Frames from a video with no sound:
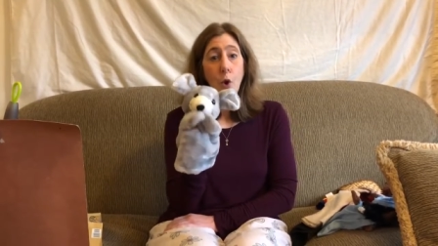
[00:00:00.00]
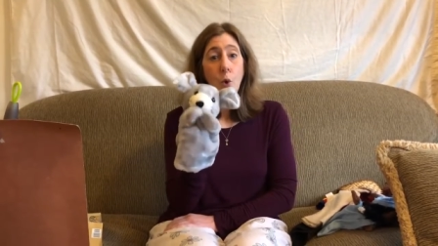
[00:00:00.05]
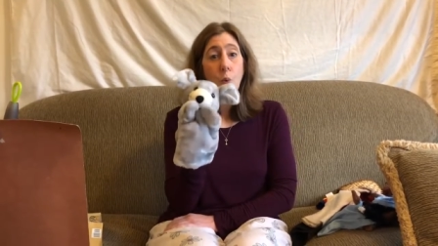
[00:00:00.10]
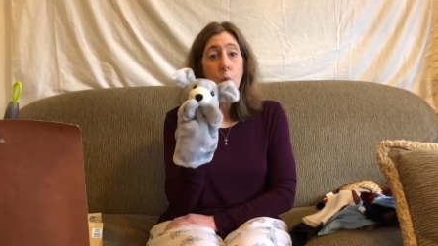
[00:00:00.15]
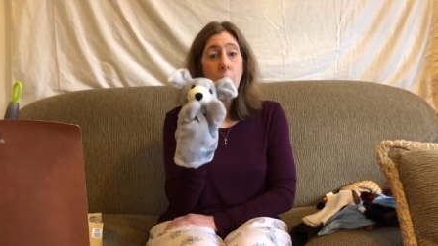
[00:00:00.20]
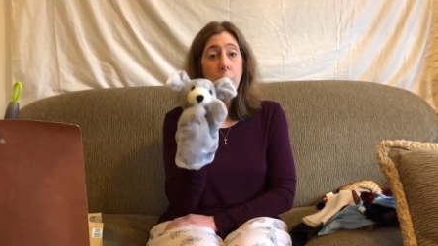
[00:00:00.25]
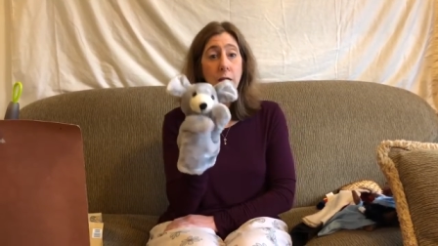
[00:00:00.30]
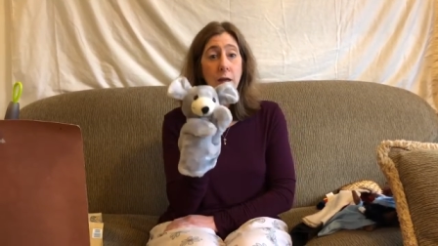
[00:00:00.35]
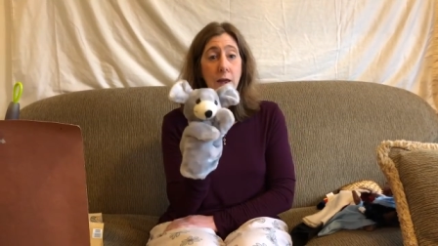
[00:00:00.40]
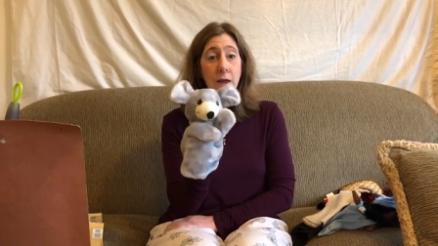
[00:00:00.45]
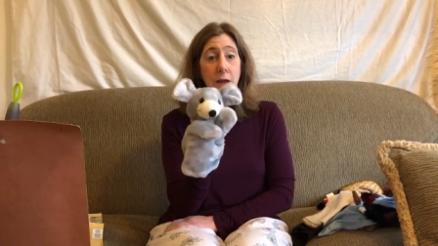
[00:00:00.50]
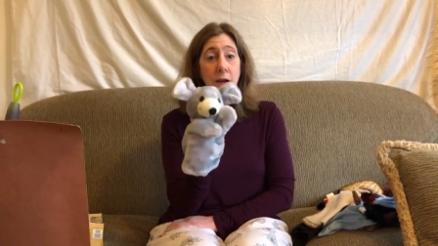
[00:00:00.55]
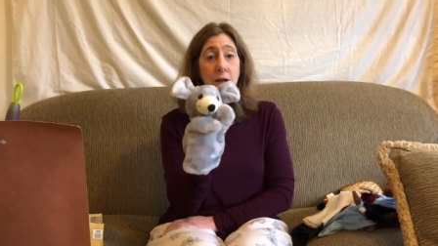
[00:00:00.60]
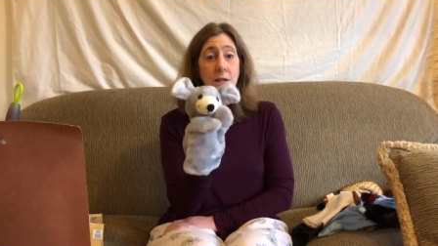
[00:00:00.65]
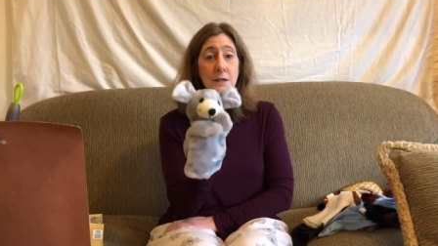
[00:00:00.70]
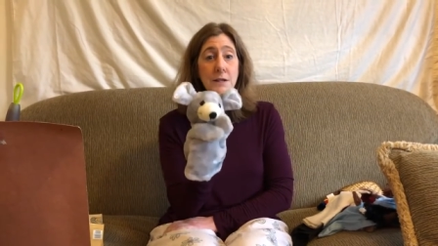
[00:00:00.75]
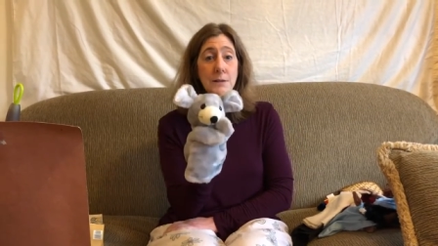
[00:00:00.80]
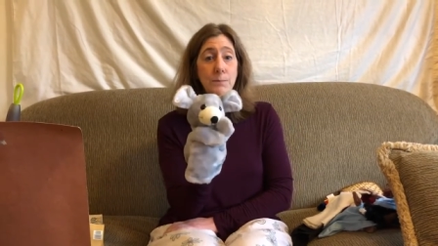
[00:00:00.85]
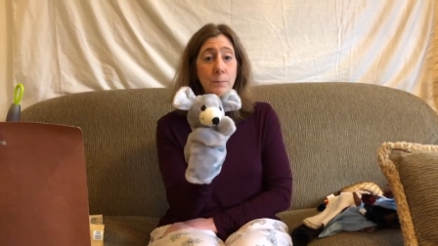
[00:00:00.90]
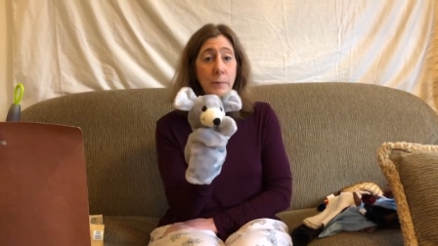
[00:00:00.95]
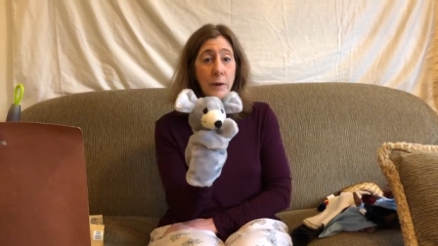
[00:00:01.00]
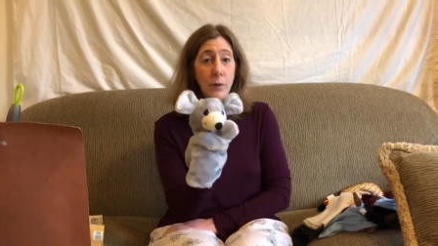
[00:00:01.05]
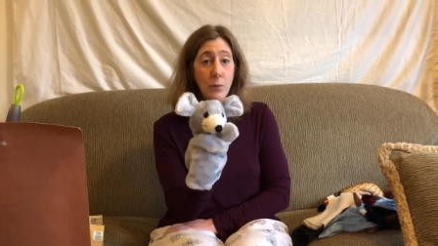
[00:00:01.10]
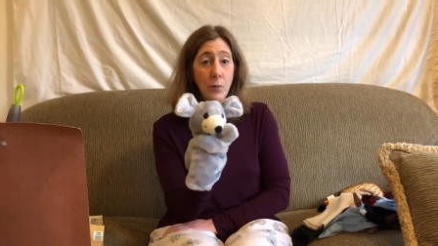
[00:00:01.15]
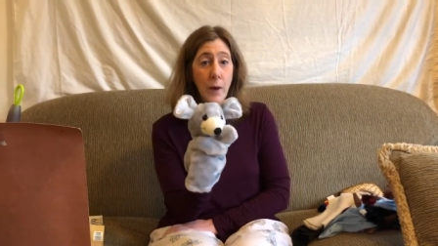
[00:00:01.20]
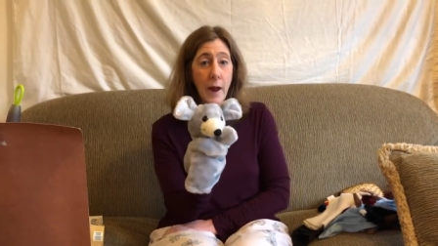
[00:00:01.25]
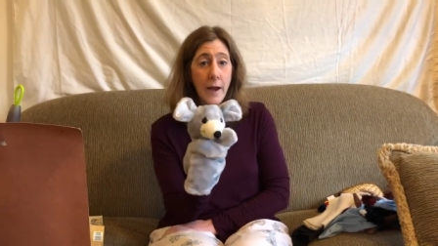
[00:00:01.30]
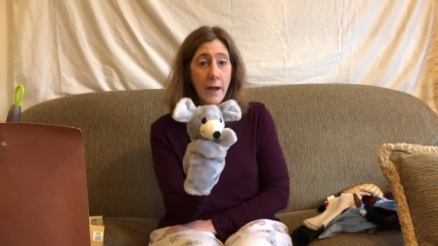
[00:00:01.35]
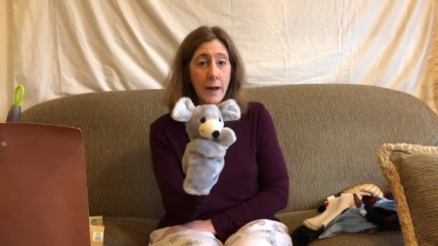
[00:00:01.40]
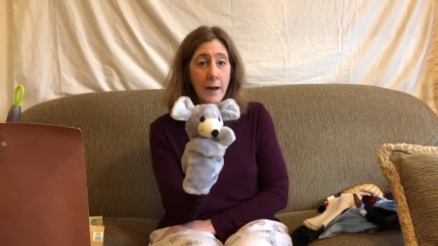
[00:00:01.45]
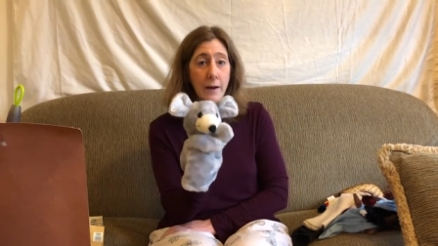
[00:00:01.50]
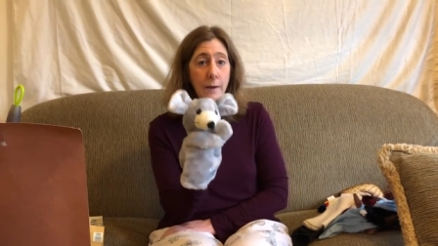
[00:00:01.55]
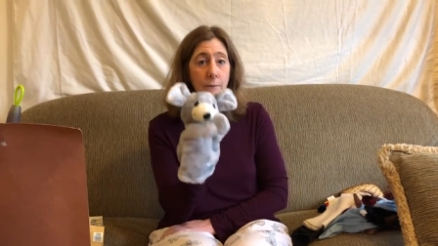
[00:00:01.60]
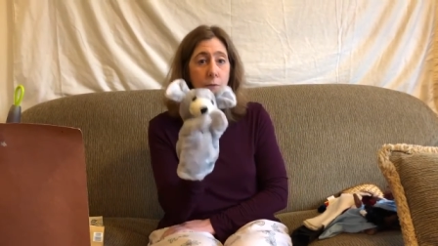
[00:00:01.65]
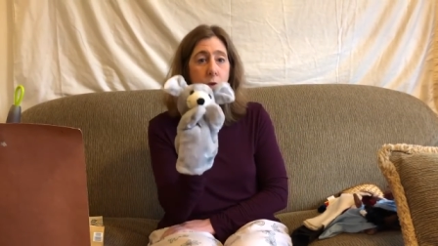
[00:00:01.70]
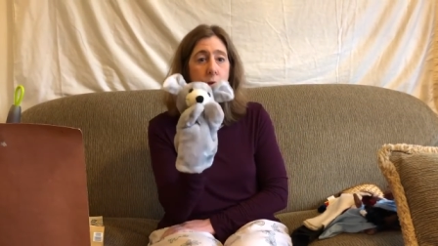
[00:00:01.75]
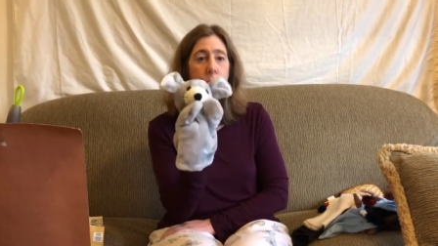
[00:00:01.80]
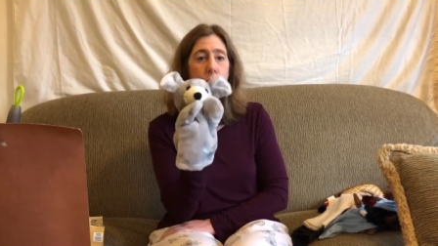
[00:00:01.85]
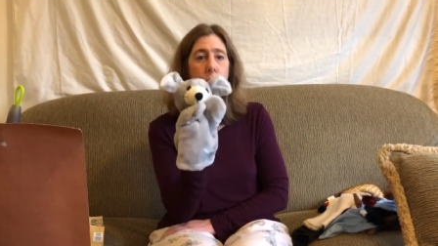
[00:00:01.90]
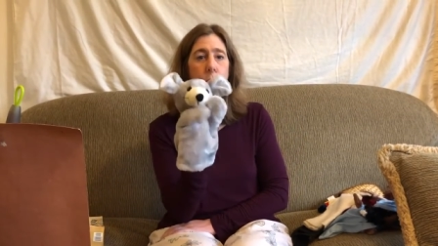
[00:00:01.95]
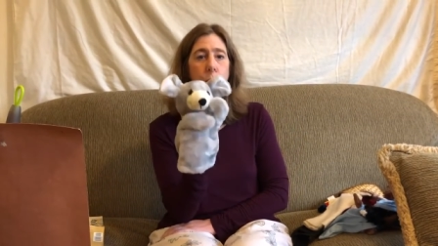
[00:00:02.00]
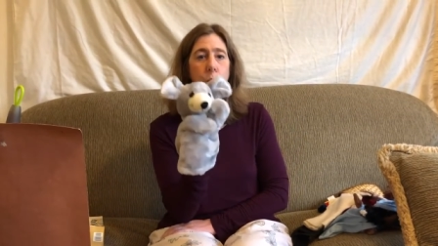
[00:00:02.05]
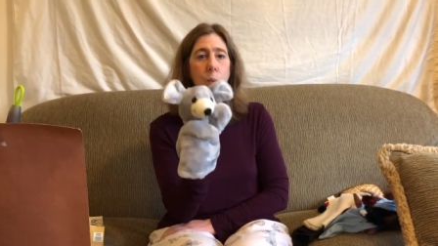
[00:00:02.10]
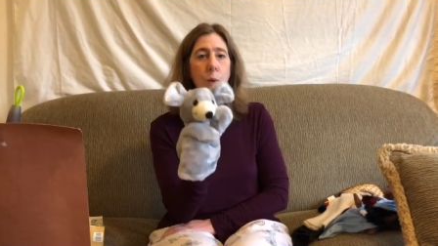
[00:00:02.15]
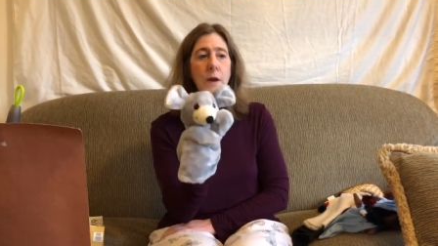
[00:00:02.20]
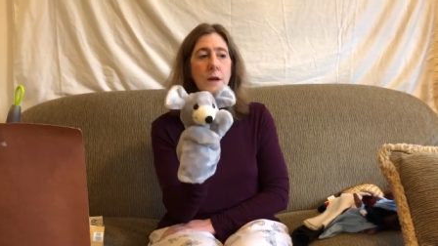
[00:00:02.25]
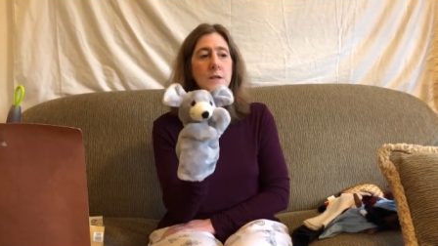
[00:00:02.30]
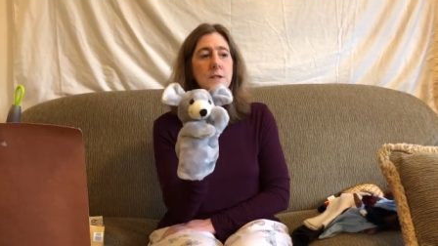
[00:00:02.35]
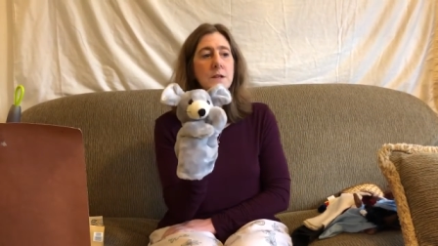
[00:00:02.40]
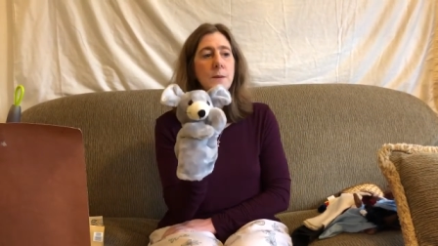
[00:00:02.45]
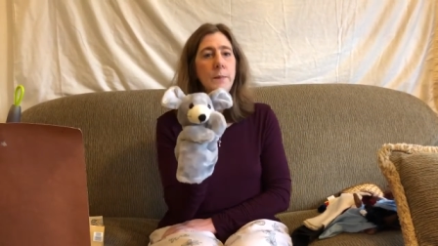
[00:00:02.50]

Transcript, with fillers: where he could be ready for the wheat